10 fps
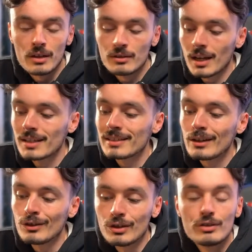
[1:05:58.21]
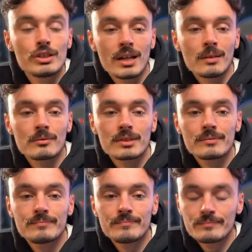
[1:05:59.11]
That is a good shout.
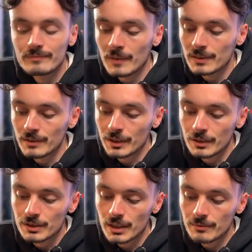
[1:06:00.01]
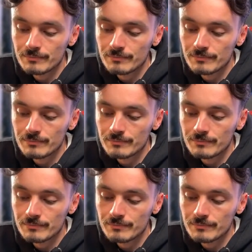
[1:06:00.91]
That's a very good shout.